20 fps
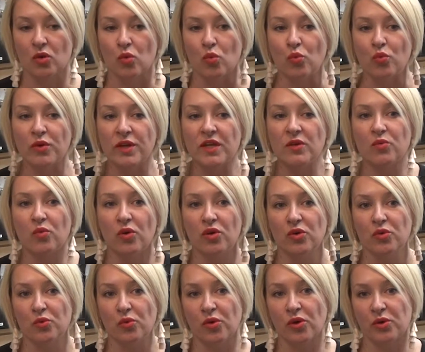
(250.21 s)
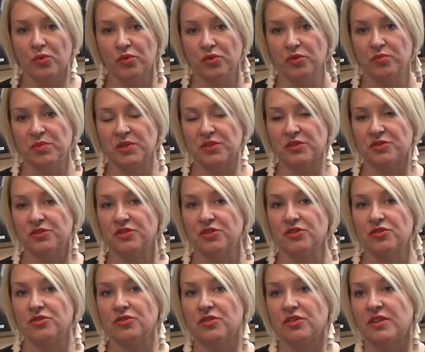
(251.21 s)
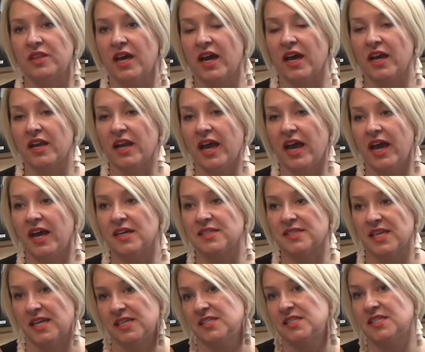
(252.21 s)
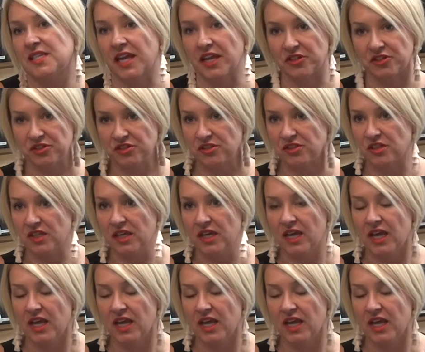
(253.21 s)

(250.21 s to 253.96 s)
we want to work with a builder that has a standard.